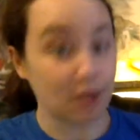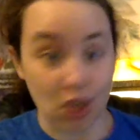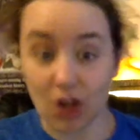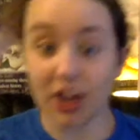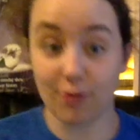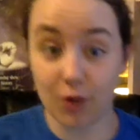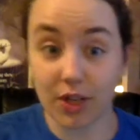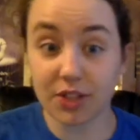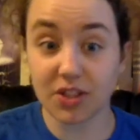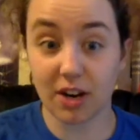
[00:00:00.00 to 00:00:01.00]
put a lot of
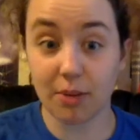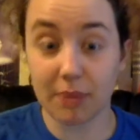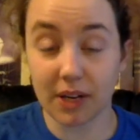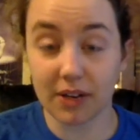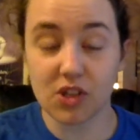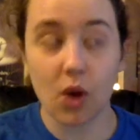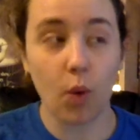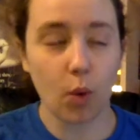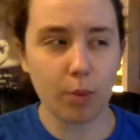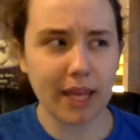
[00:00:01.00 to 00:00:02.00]
effort into their appearance,
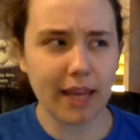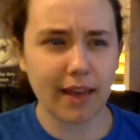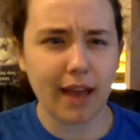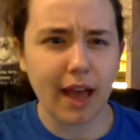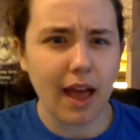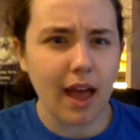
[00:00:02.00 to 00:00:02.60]
or B,